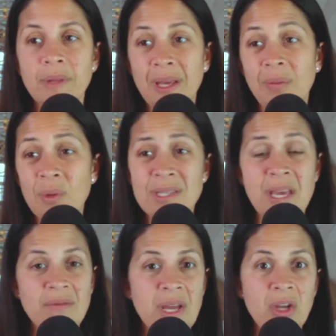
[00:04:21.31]
like, once they
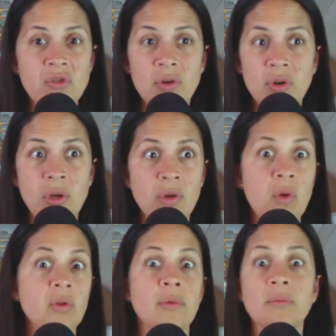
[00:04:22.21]
have net control, you can
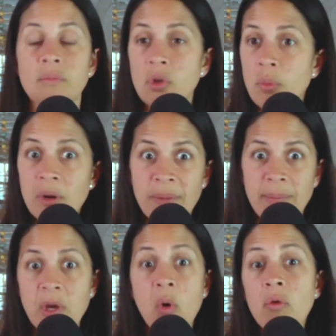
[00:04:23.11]
hold a newborn
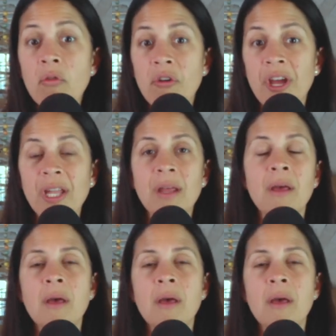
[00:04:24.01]
baby over it.